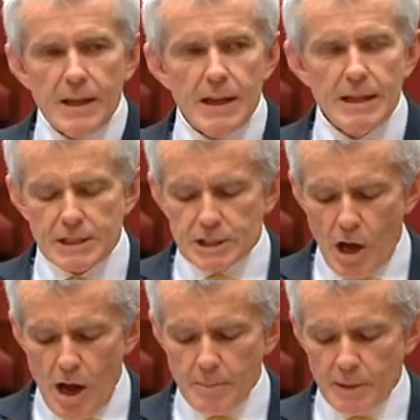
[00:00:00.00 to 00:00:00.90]
It's
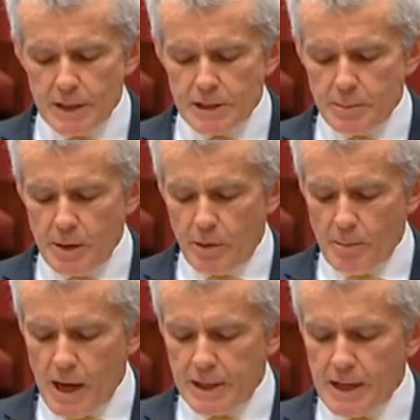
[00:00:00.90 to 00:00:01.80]
timely to be
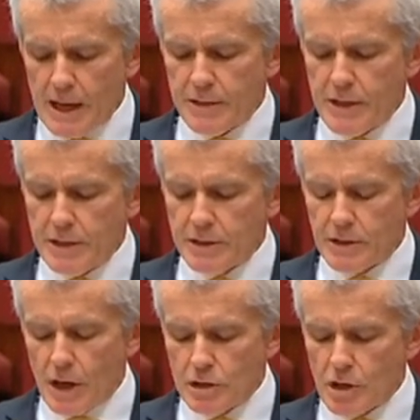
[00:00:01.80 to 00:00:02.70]
reminded how
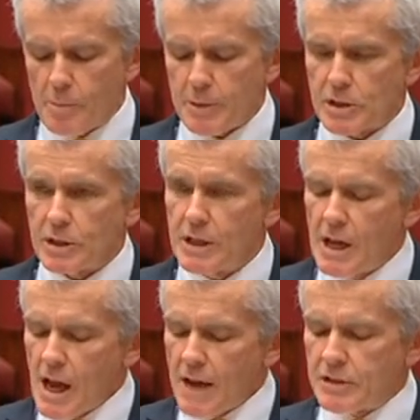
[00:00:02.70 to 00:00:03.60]
those opposite
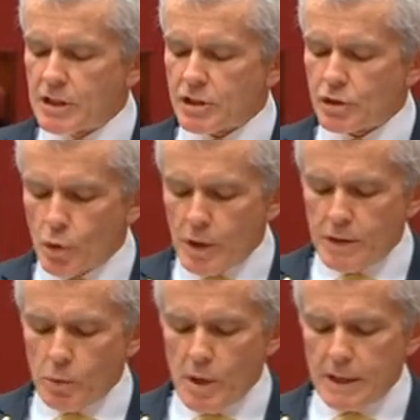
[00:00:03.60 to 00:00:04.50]
have destroyed
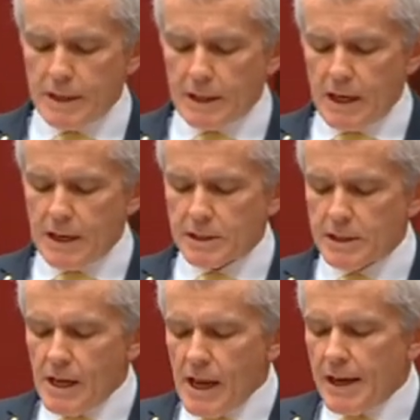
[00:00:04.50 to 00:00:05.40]
the working class
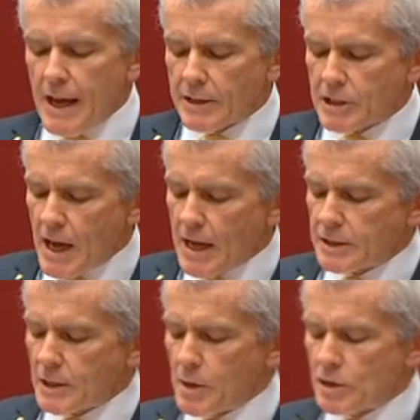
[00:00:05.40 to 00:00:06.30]
and now
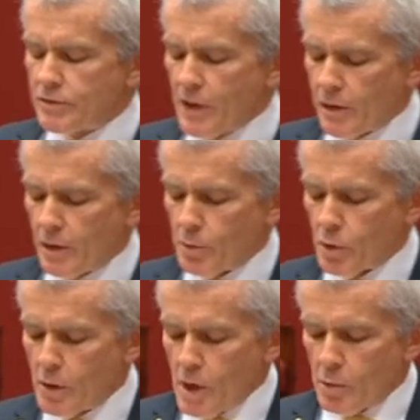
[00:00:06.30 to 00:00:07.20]
target the most
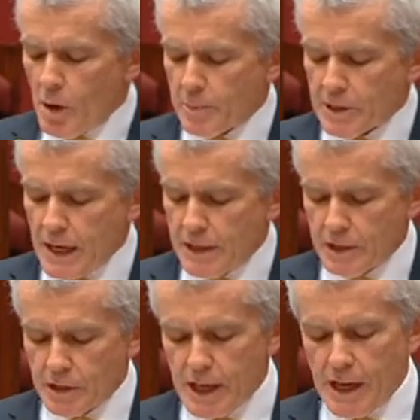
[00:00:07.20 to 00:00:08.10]
vulnerable while pretending
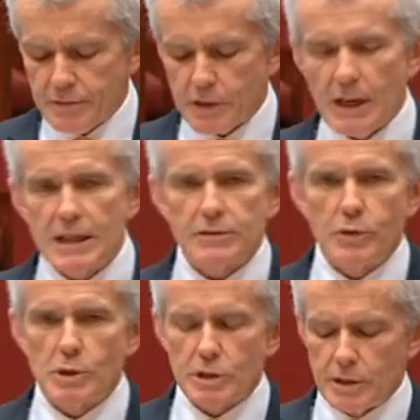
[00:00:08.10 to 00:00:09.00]
to care for the less
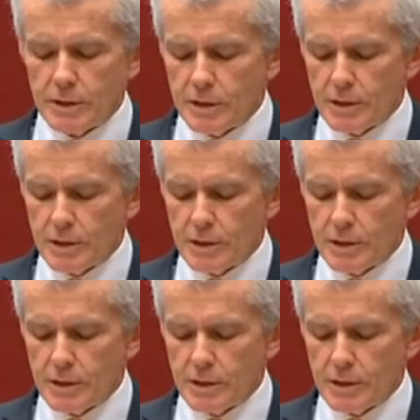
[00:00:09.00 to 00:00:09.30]
fortunate.